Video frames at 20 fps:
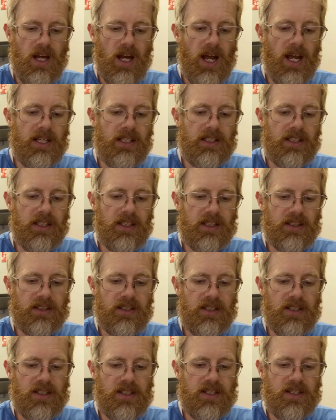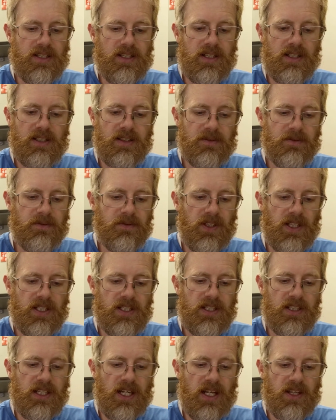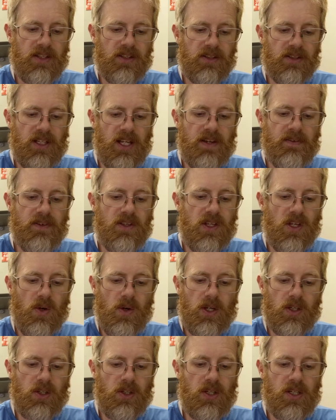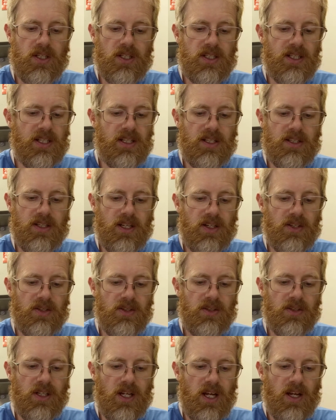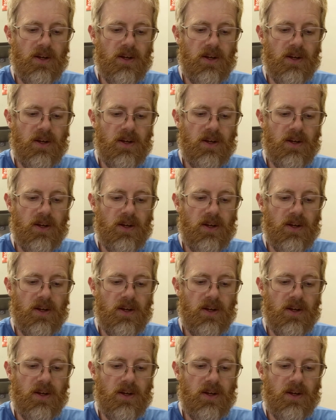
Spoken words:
I clicked steel and flint together, even though I couldn't see the tinder.